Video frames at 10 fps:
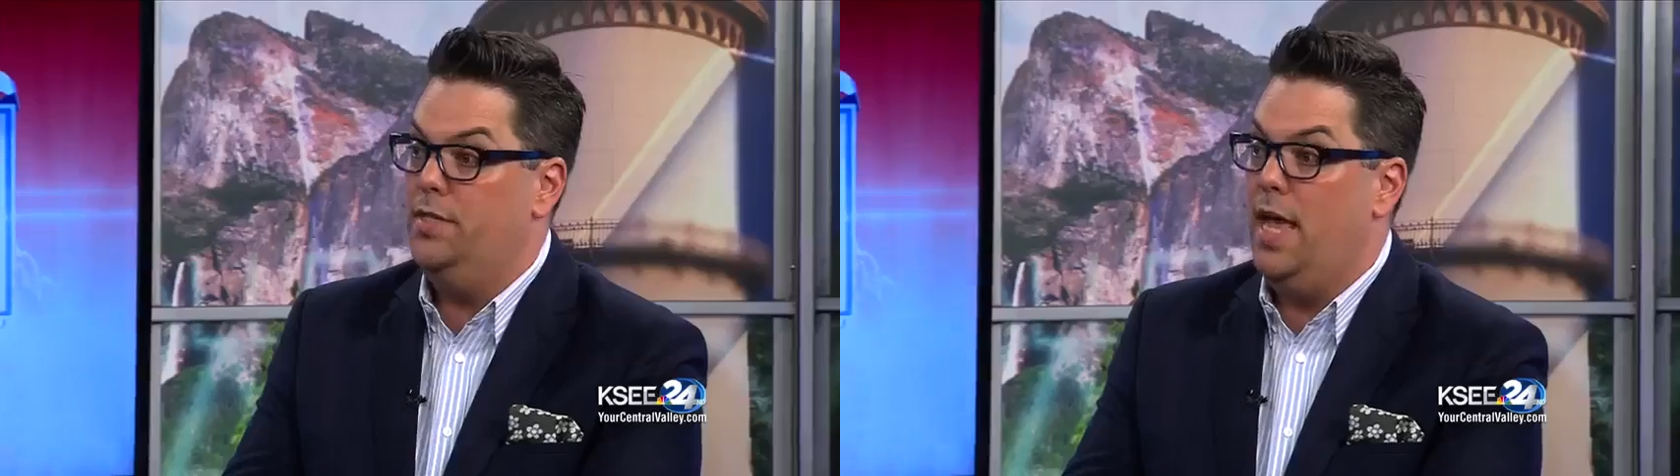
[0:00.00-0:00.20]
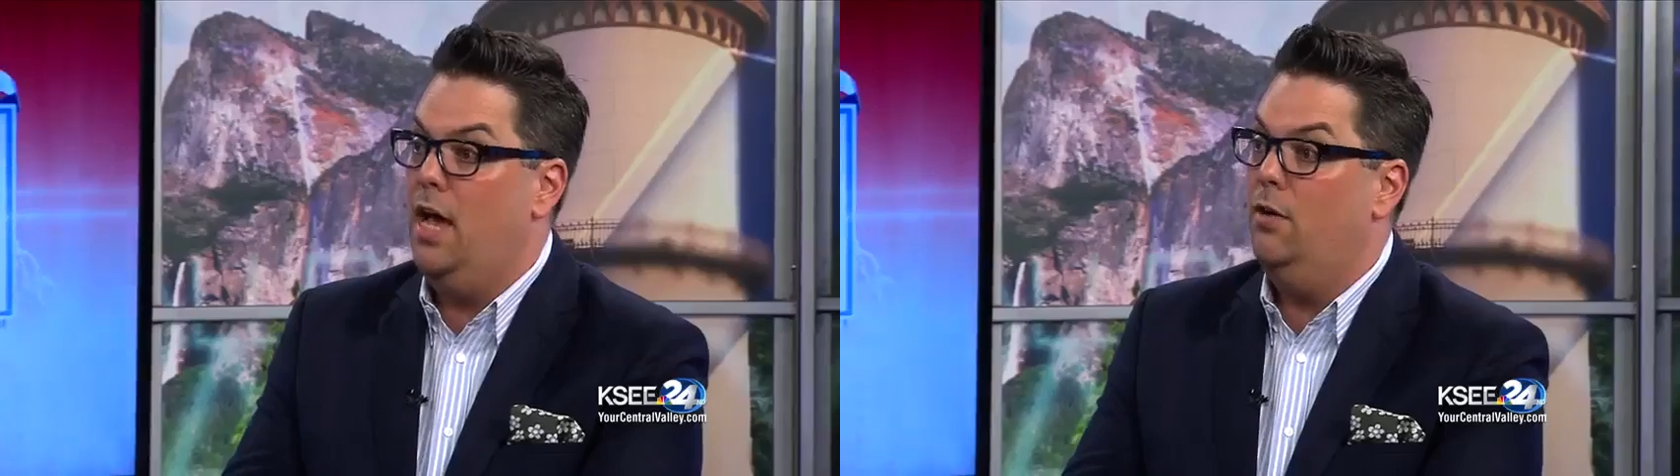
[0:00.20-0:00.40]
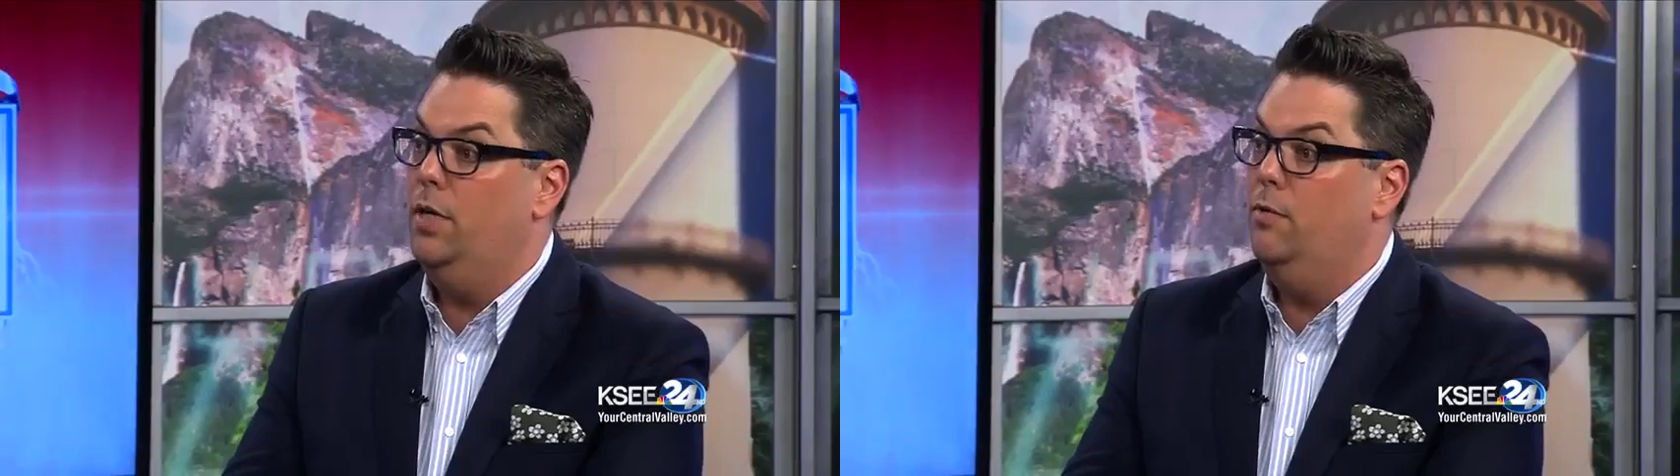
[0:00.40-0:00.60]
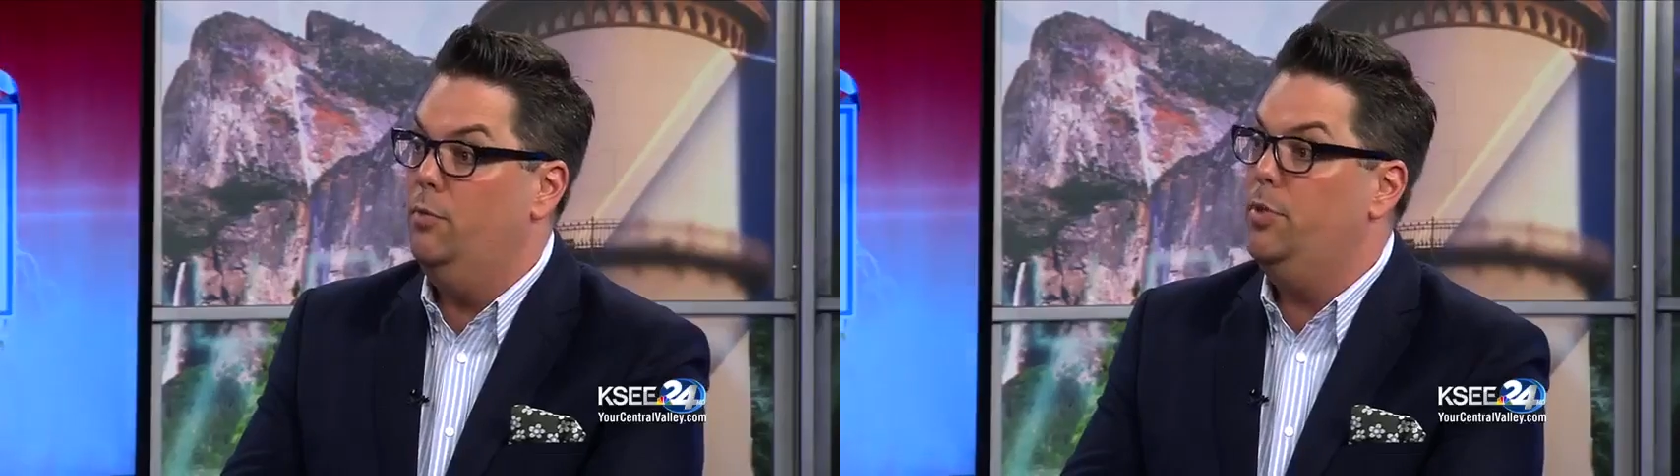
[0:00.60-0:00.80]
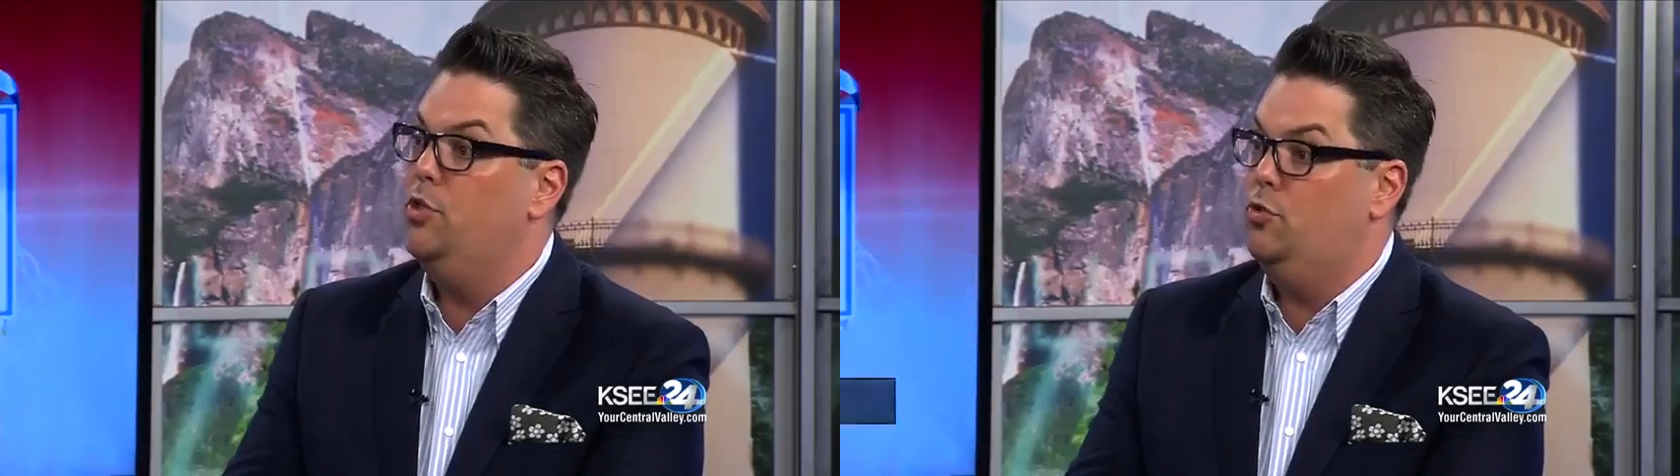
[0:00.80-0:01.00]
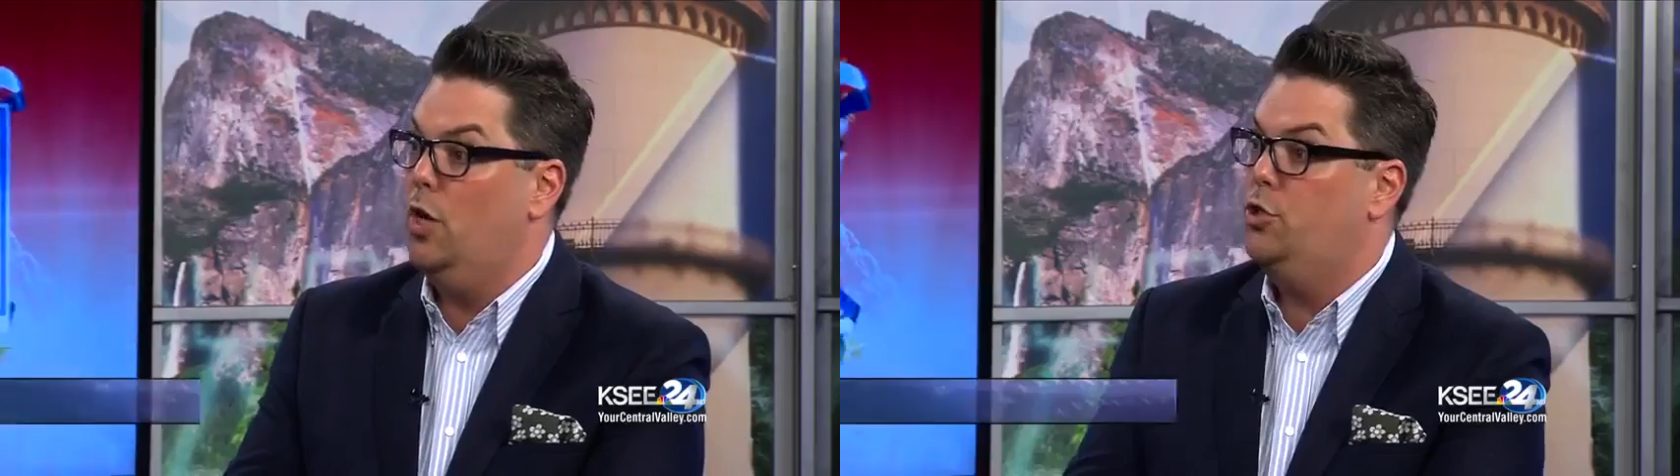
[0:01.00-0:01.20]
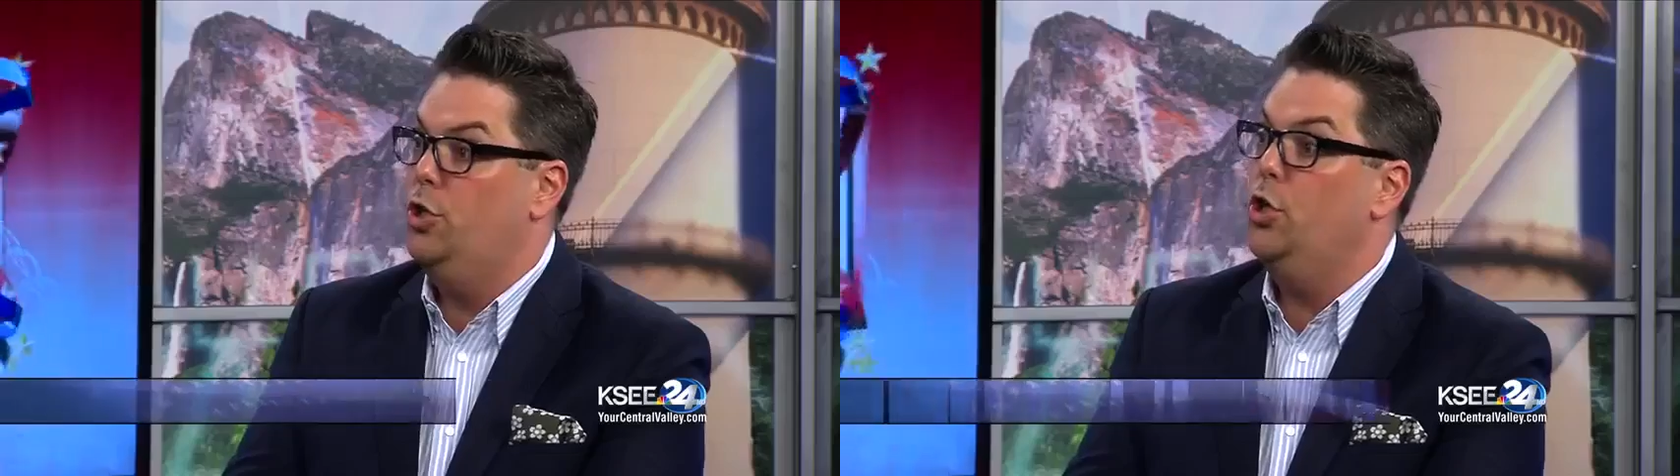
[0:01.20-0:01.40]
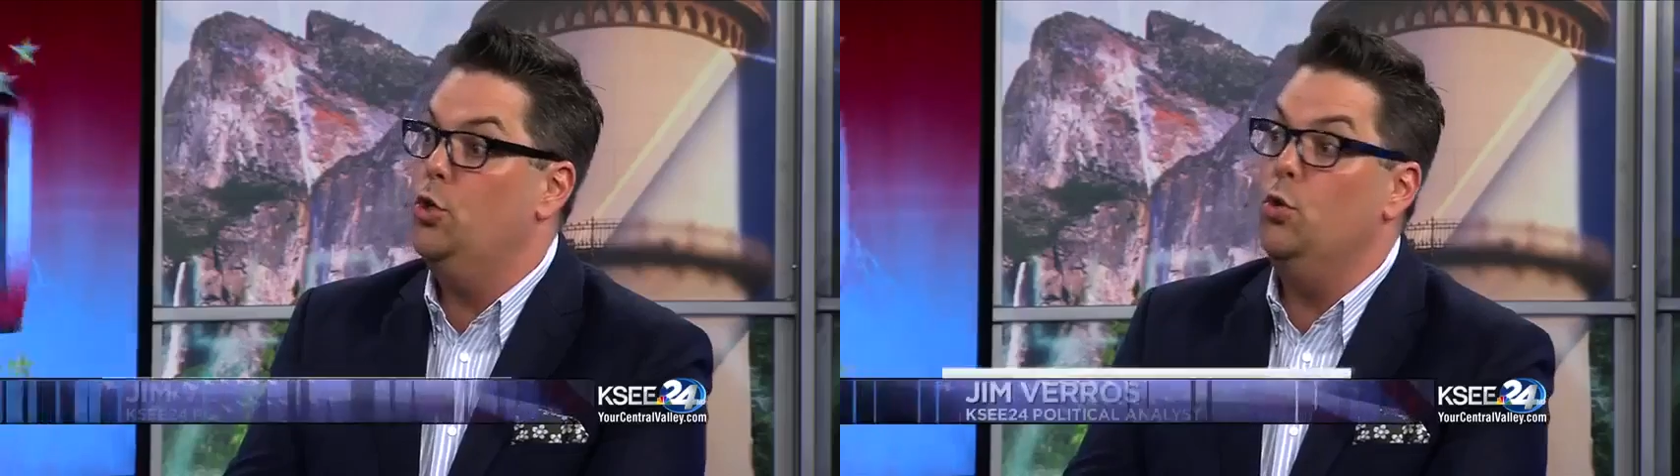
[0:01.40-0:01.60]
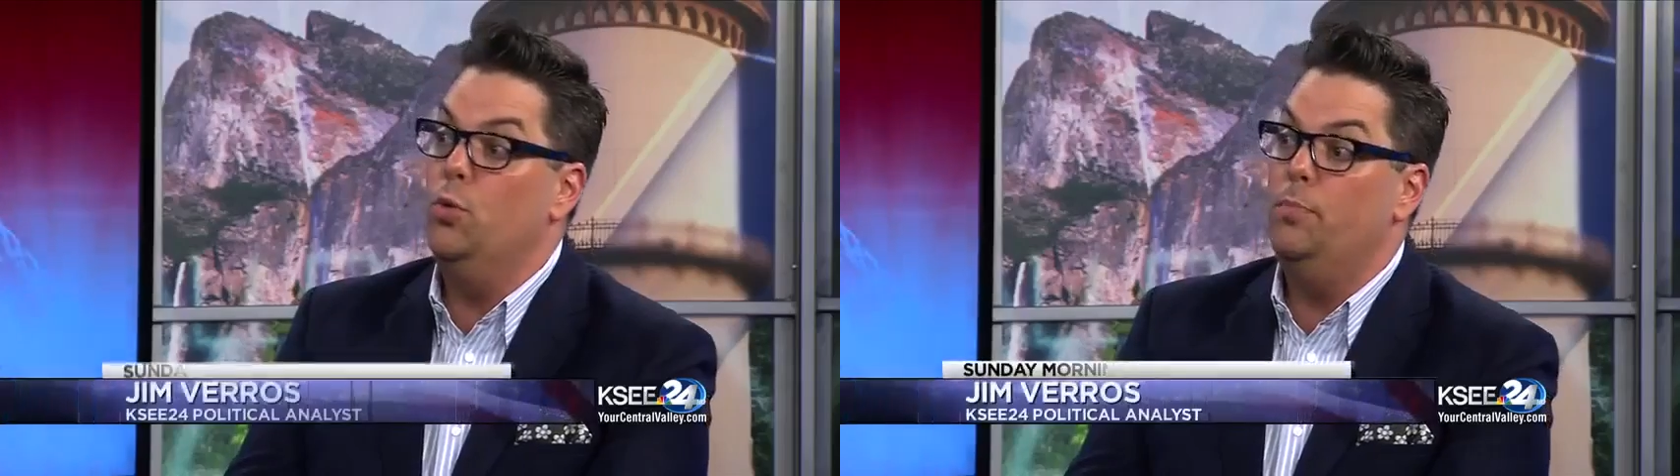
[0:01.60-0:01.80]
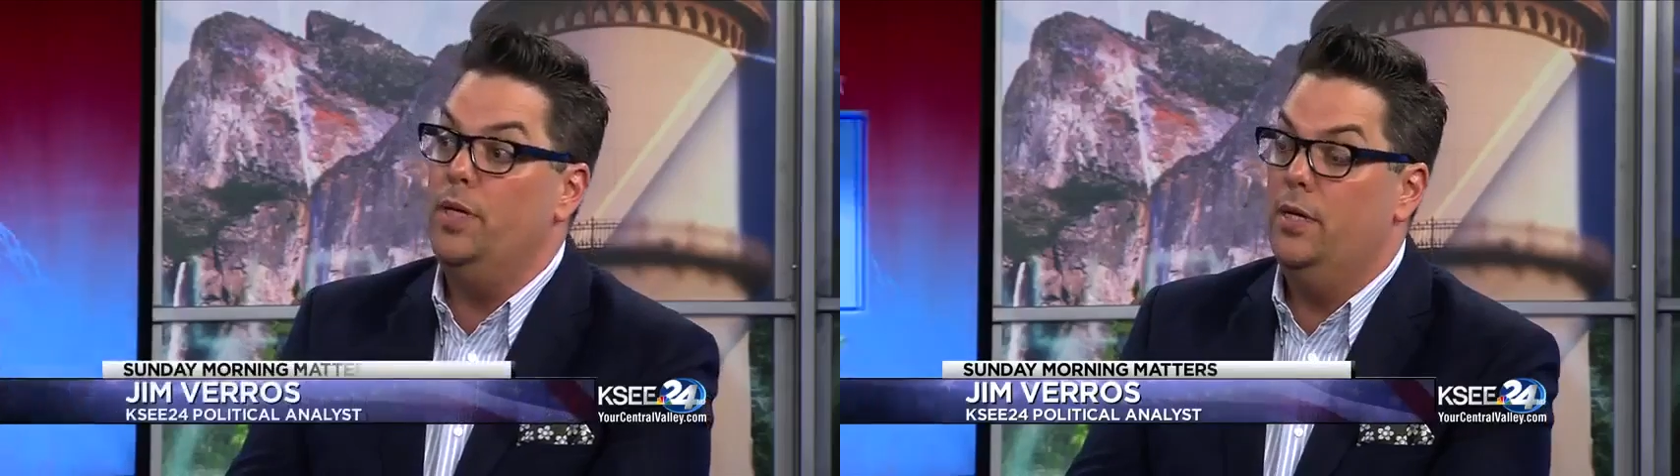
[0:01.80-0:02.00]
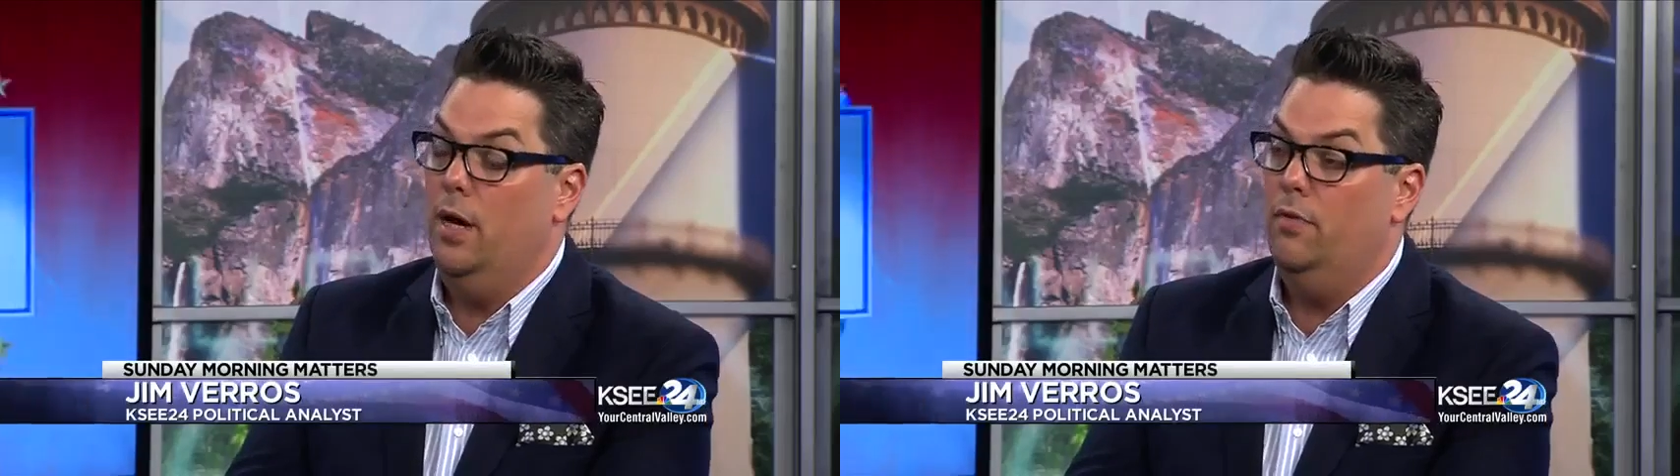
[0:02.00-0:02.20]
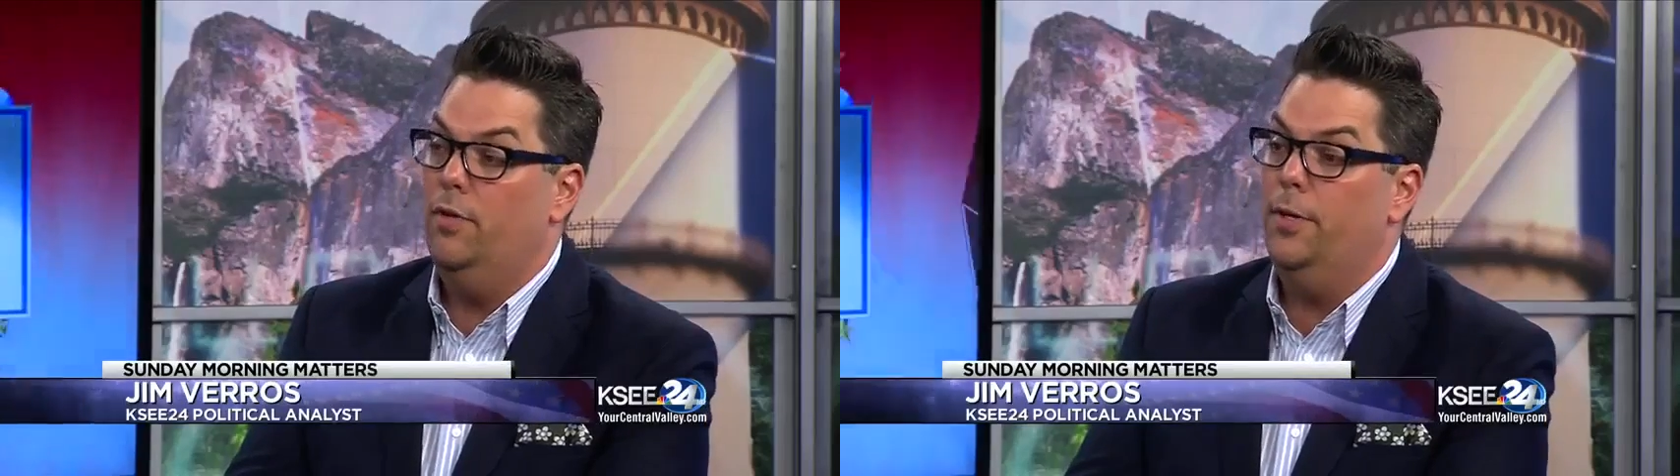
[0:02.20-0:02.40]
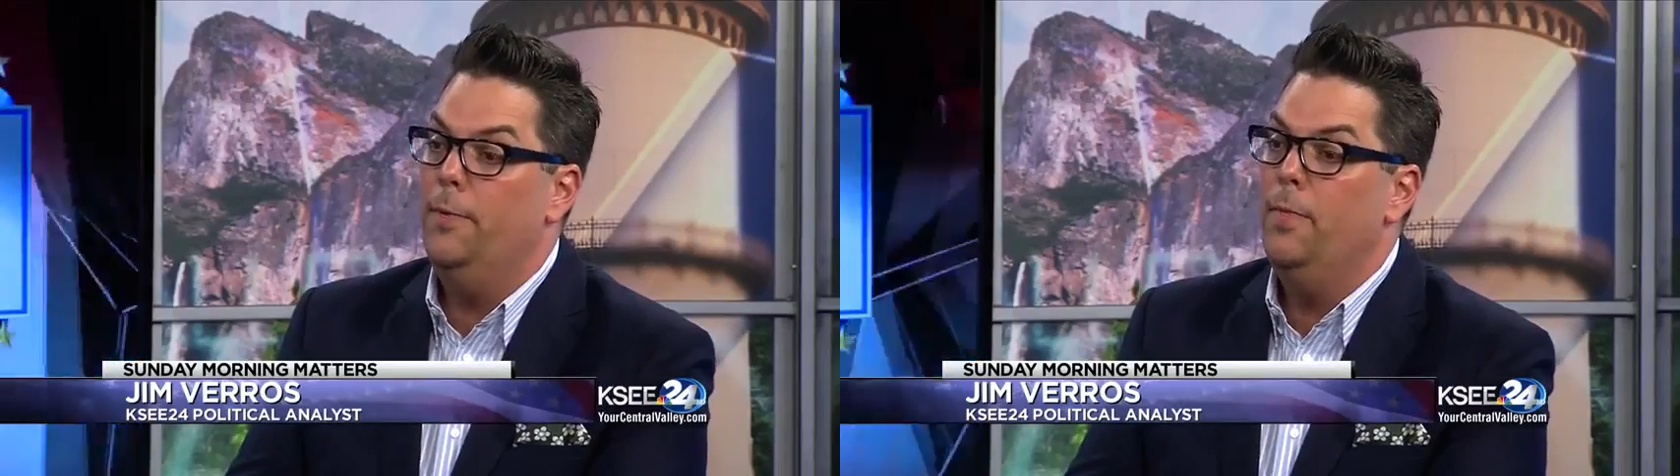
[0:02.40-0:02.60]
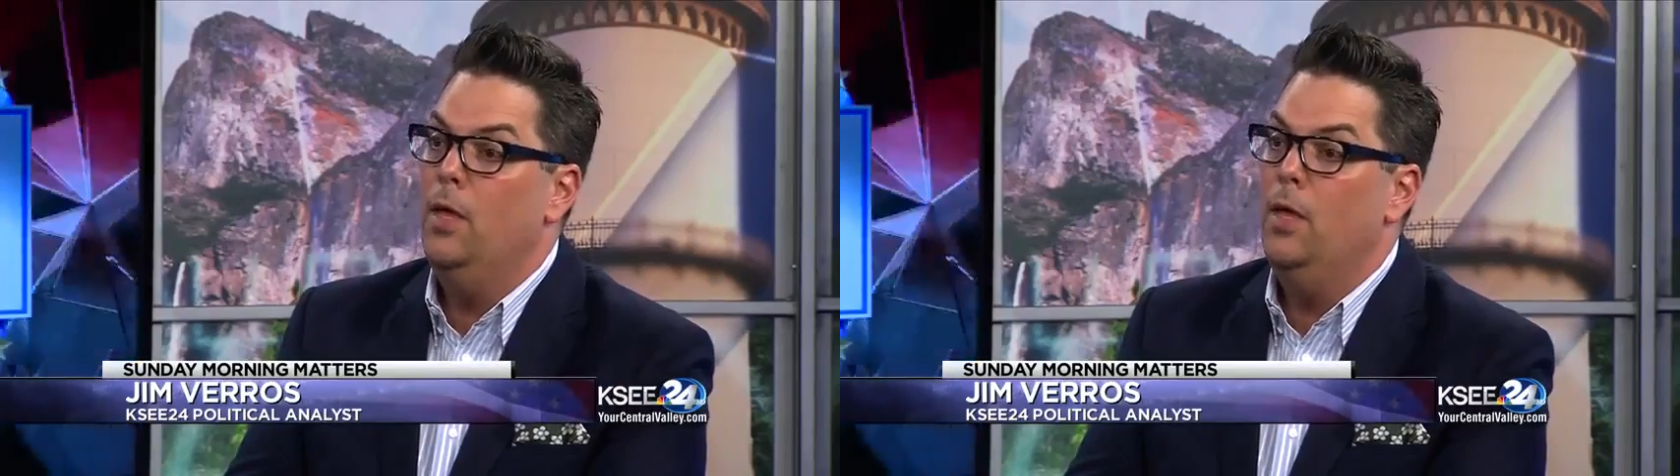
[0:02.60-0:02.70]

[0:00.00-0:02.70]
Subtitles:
how it would be structured and who would be covered.